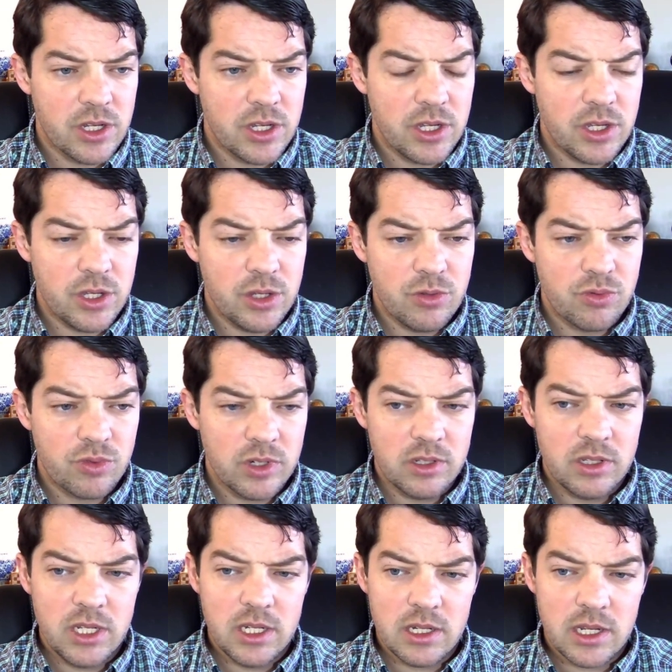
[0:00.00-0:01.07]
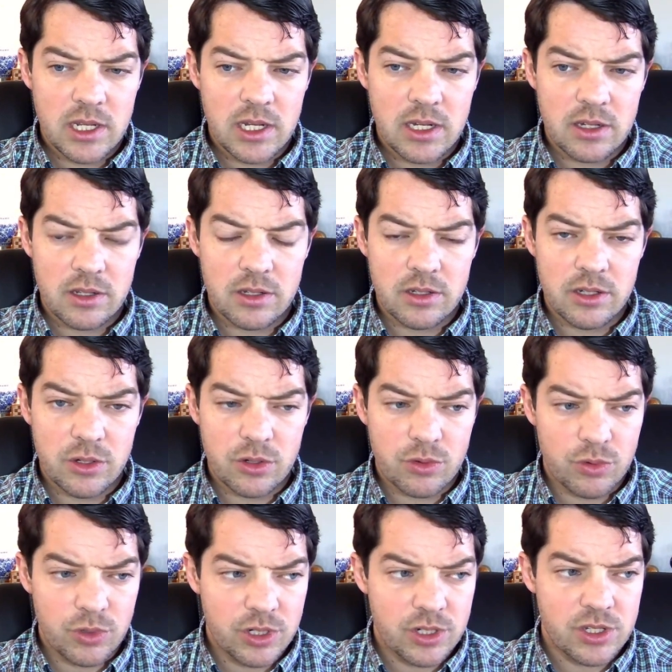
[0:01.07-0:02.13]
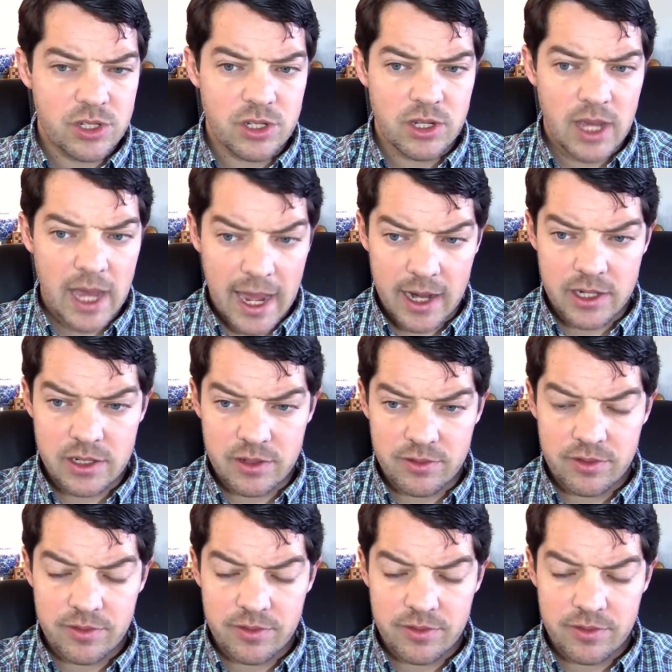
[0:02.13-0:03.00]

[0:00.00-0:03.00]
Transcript: you really need your rooks active.